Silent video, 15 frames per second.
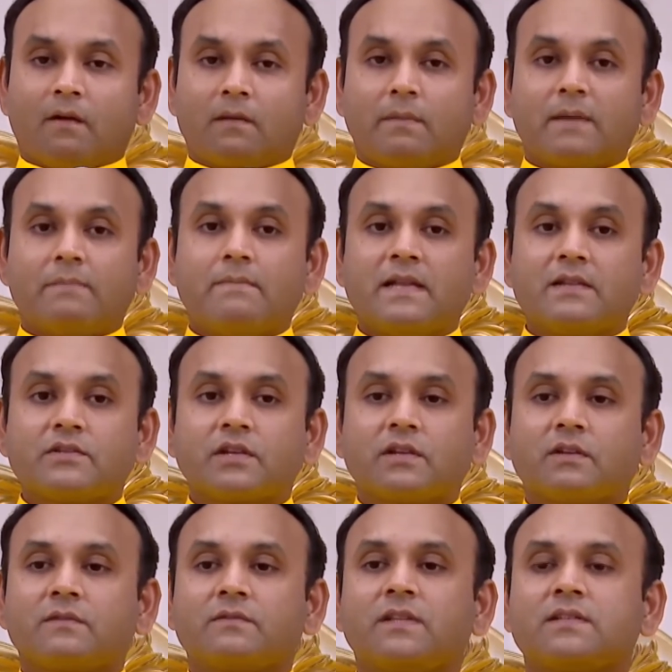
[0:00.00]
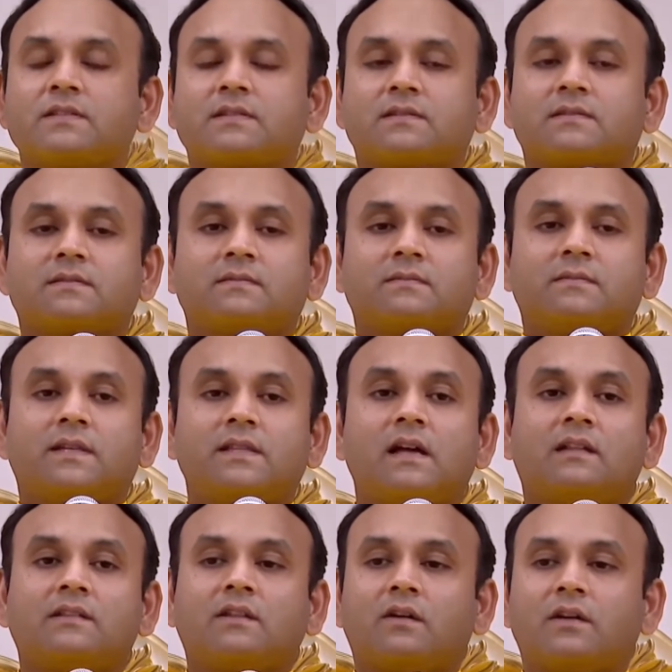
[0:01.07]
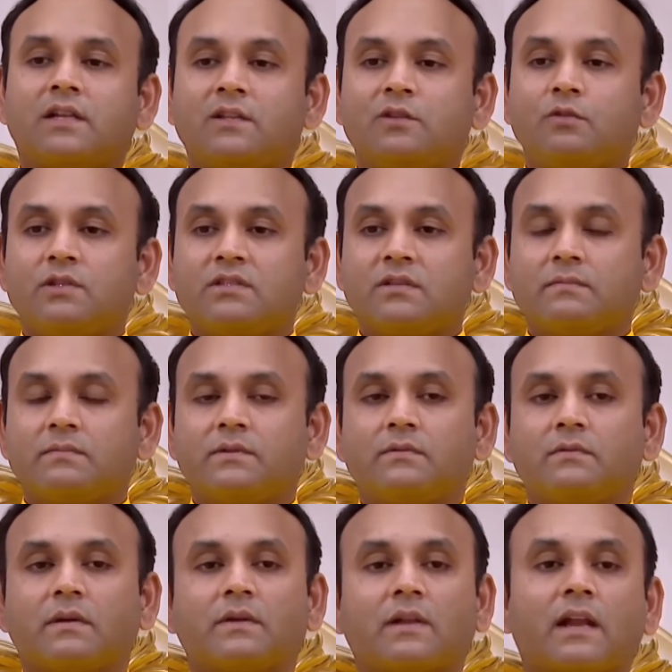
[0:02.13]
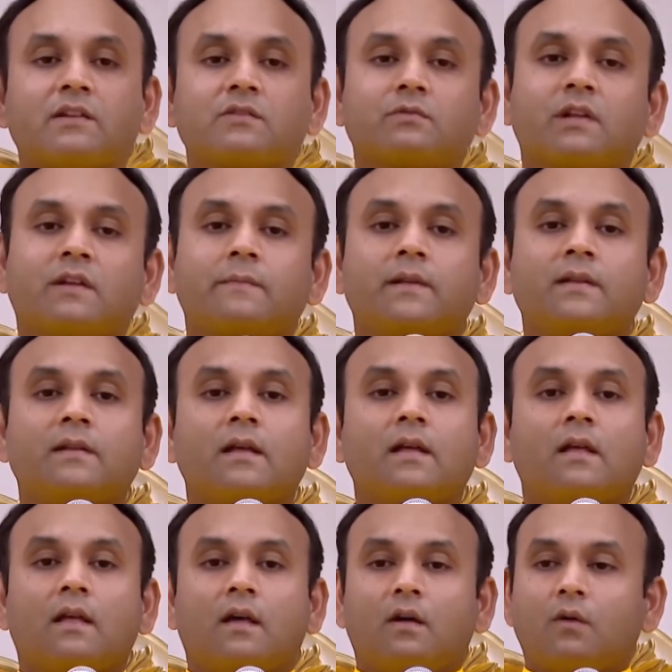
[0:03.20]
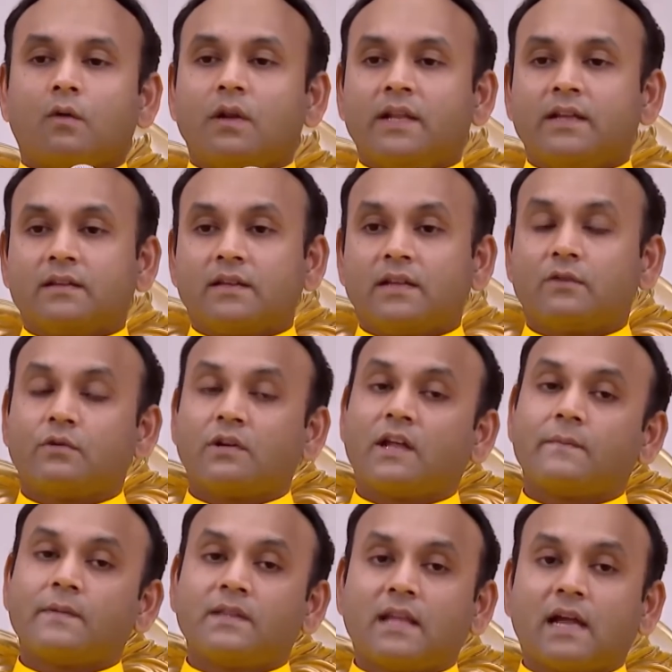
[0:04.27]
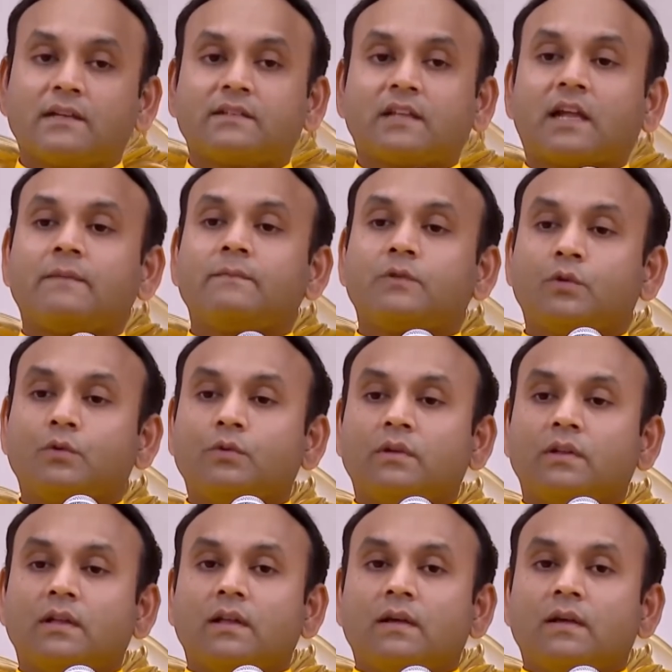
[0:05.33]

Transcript: Or by mention of this Vedanta or Hinduism, our heads would have been rolling. It could have been that time too.